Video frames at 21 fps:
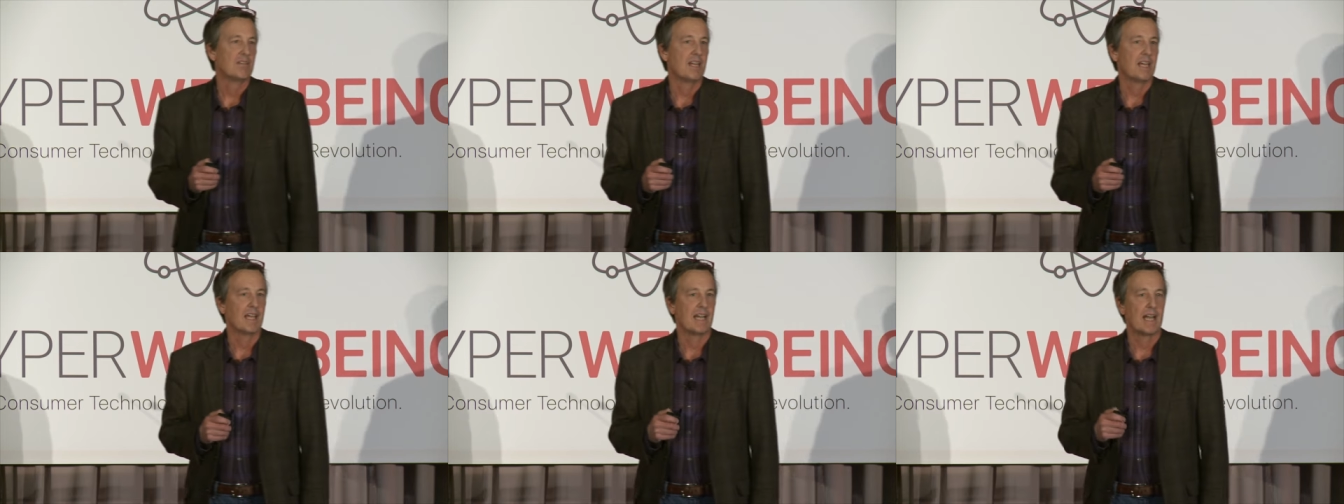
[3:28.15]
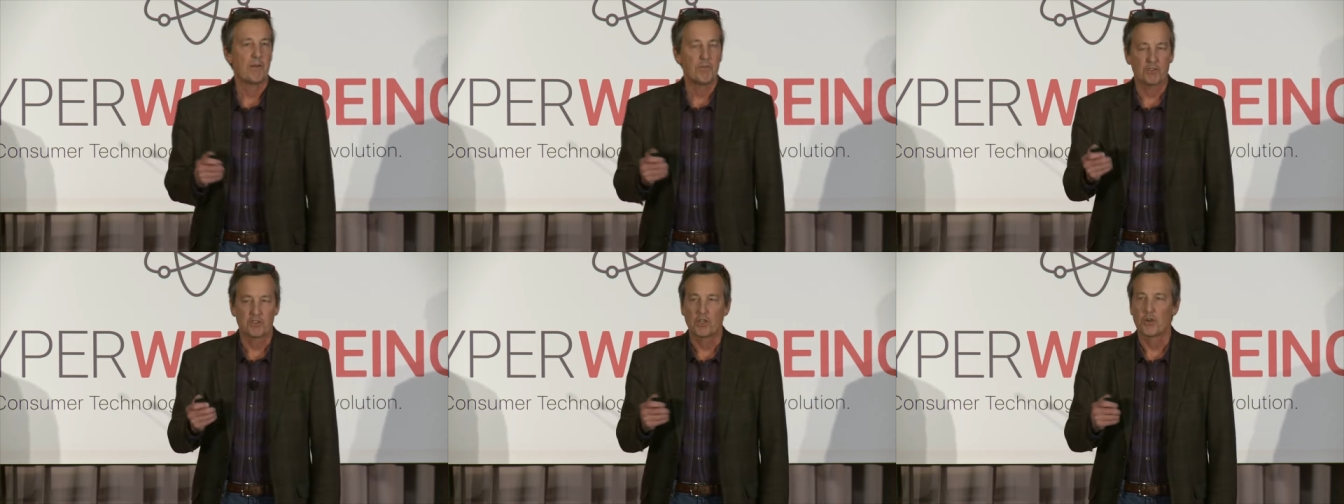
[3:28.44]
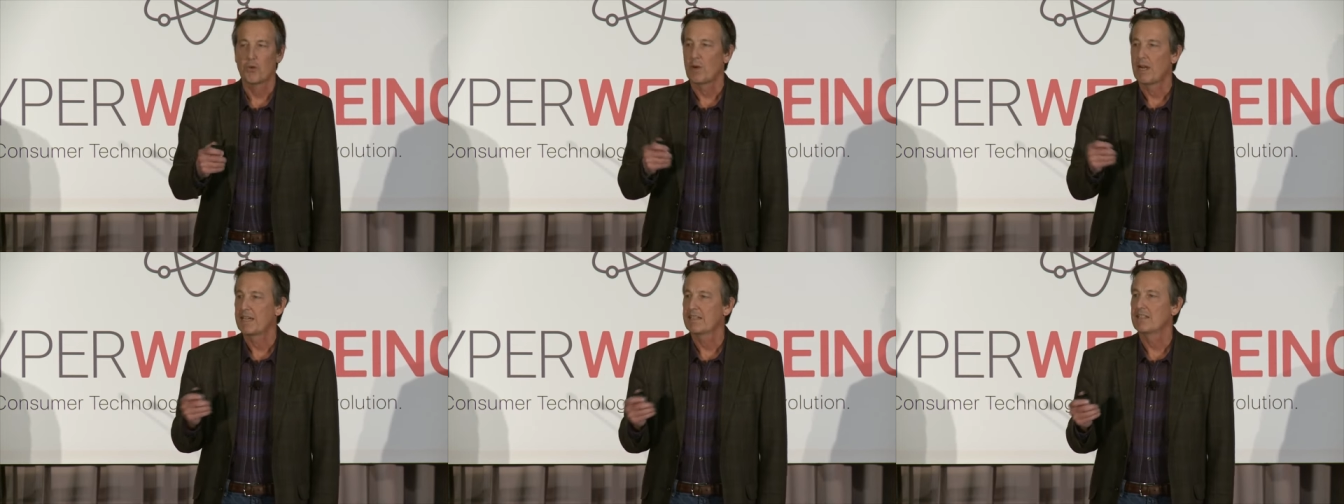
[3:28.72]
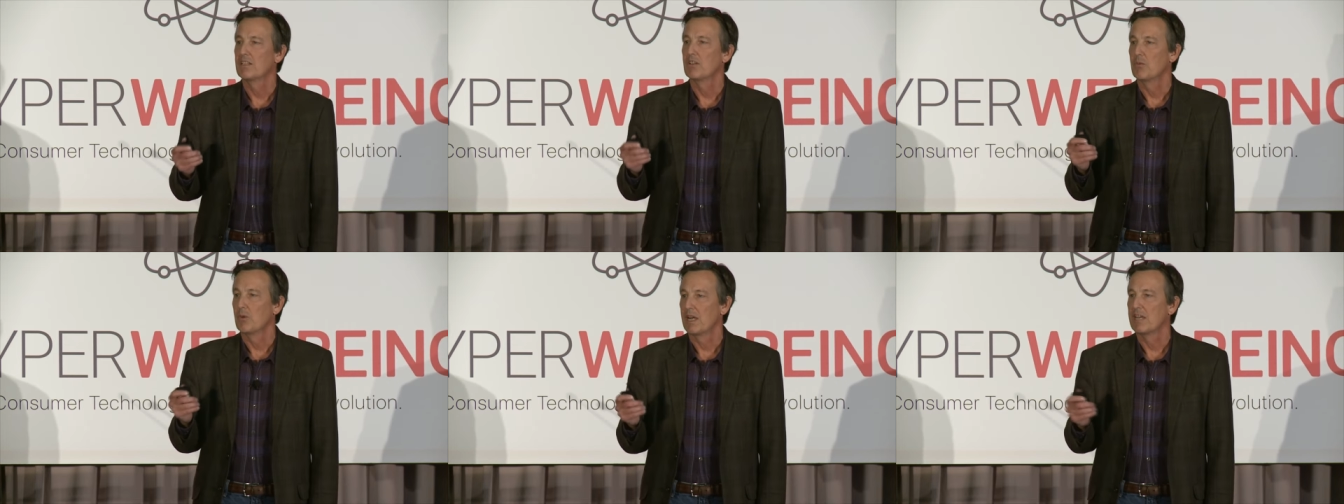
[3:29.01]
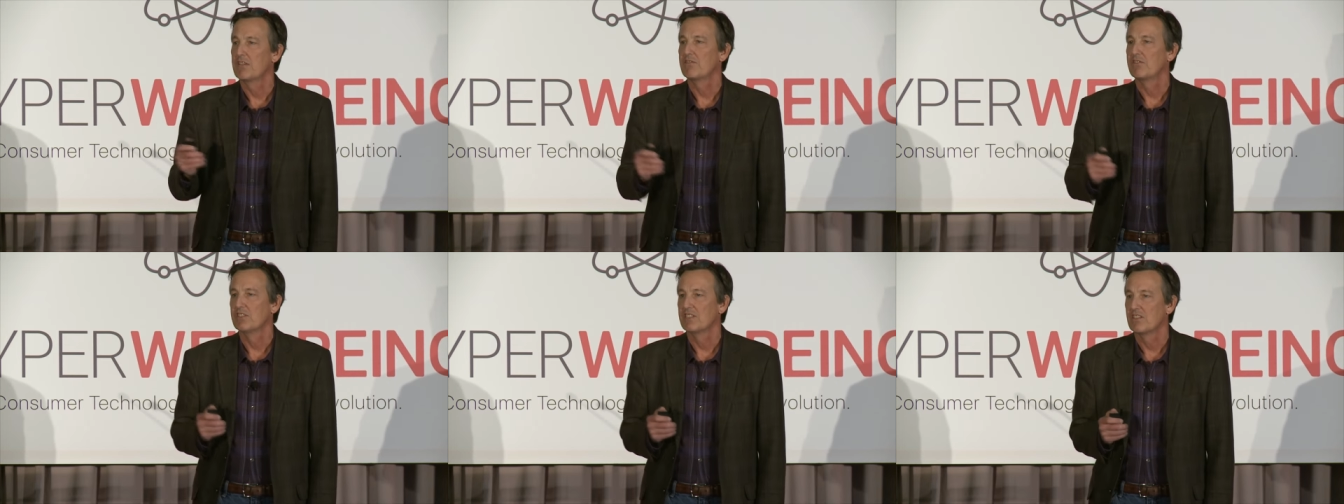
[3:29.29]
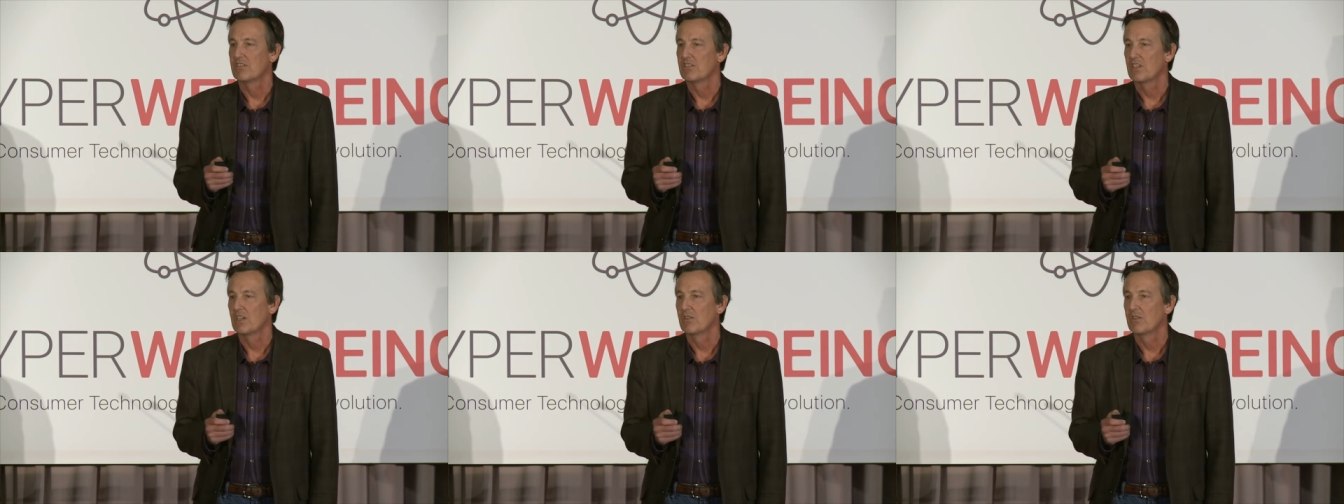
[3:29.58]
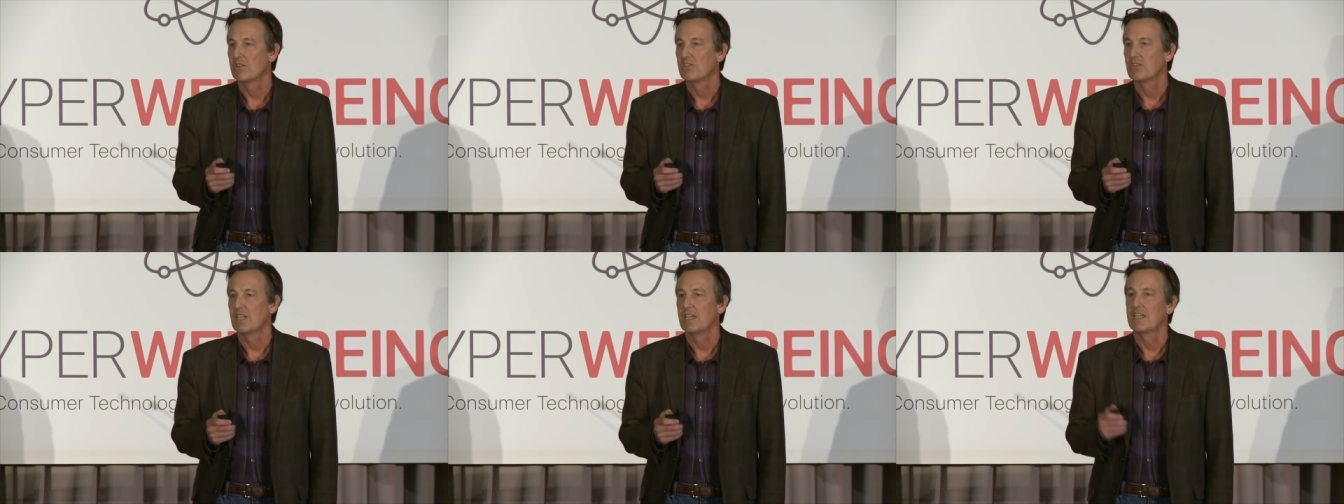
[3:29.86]
And I was corrected, rightfully so,
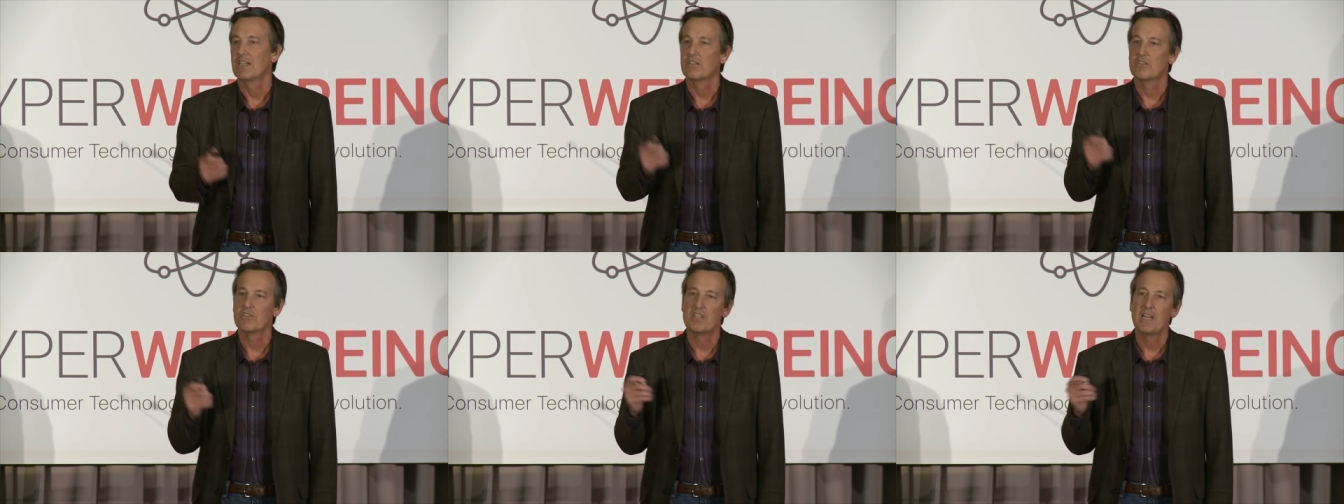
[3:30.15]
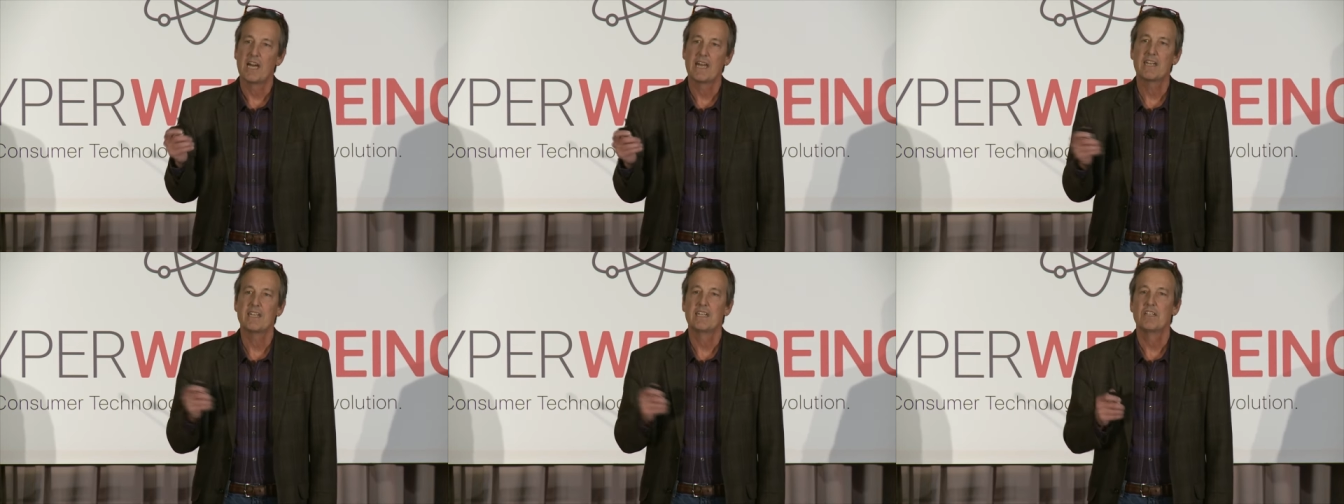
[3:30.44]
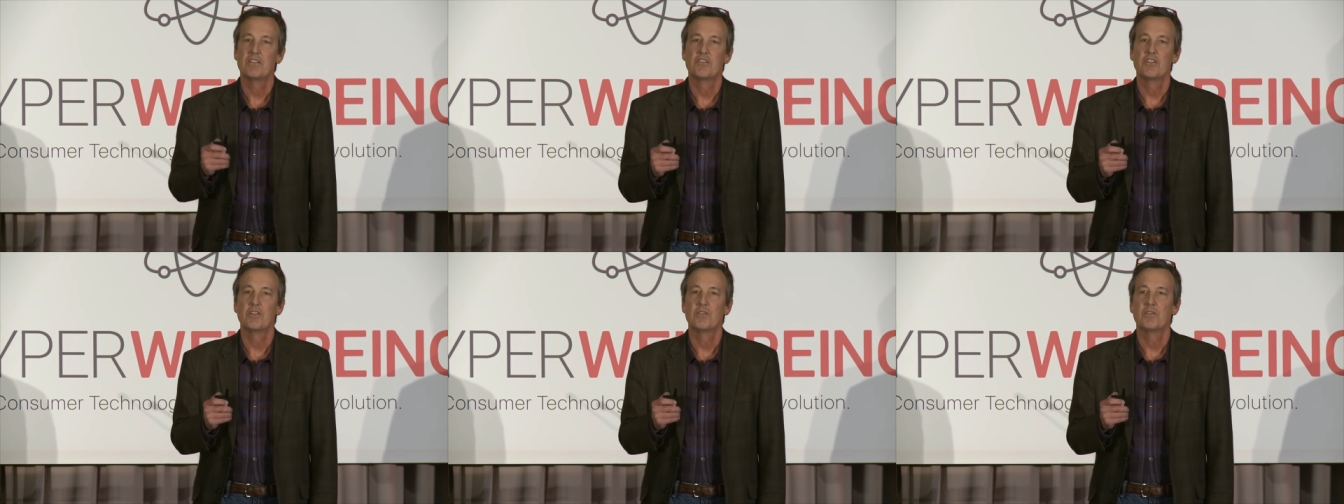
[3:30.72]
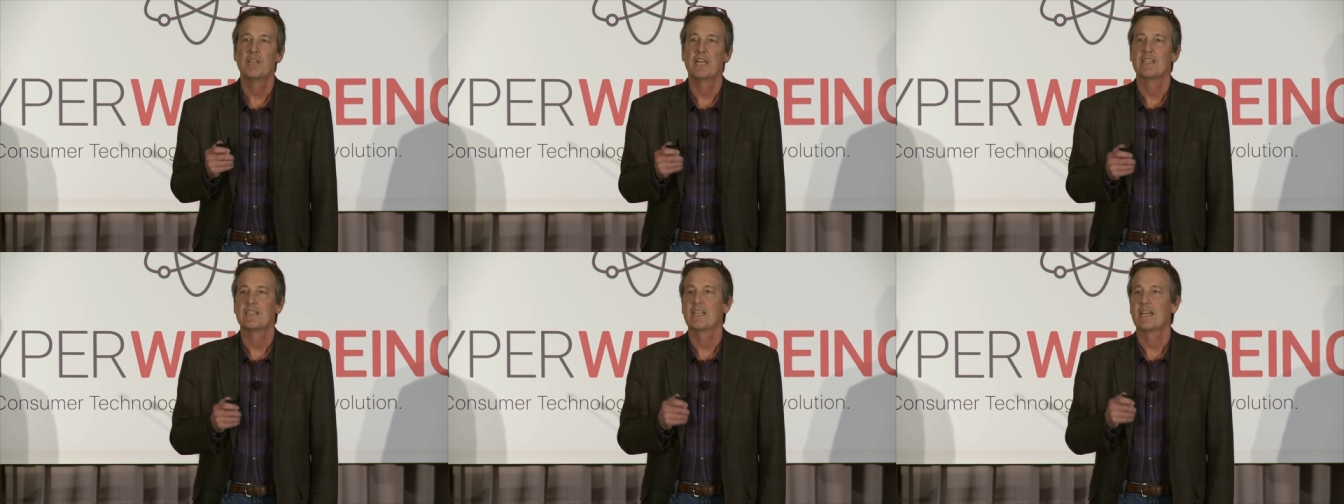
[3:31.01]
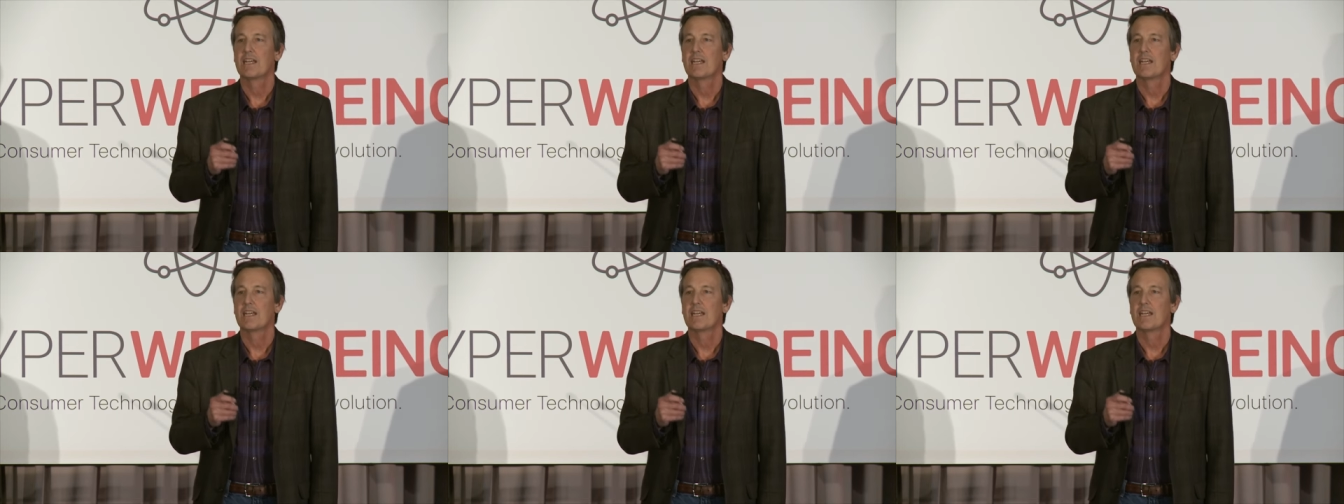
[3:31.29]
to say it's not an issue that,